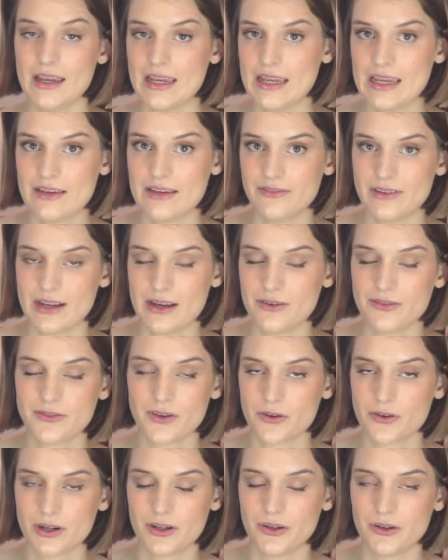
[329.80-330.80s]
if now if
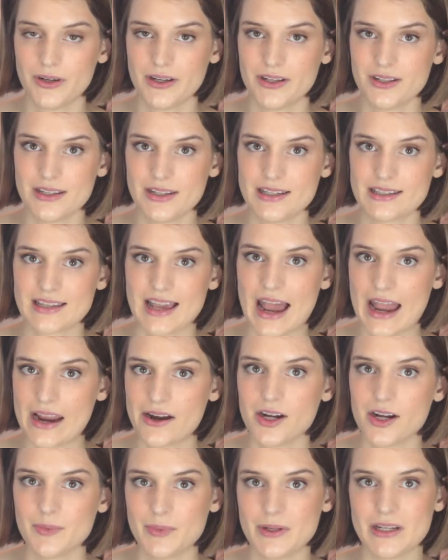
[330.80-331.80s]
coconut oil is
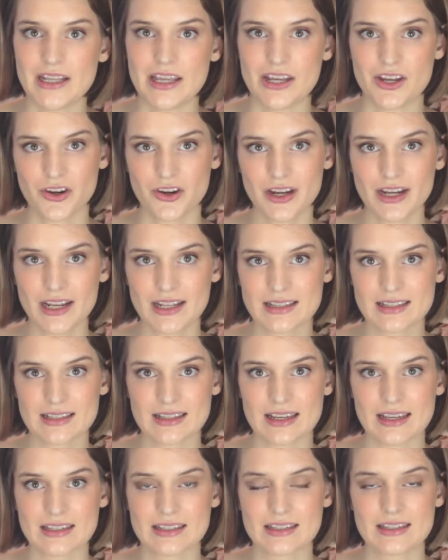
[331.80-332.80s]
higher up in the ingredients
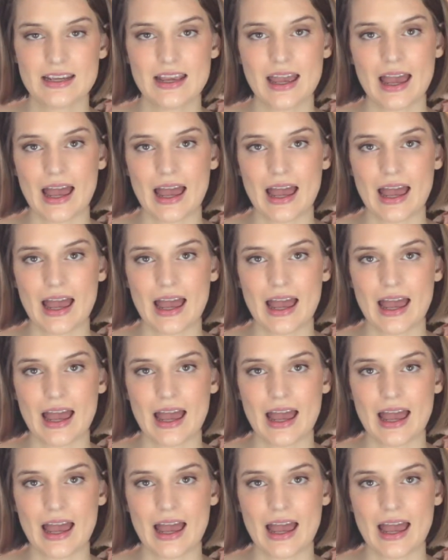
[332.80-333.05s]
list,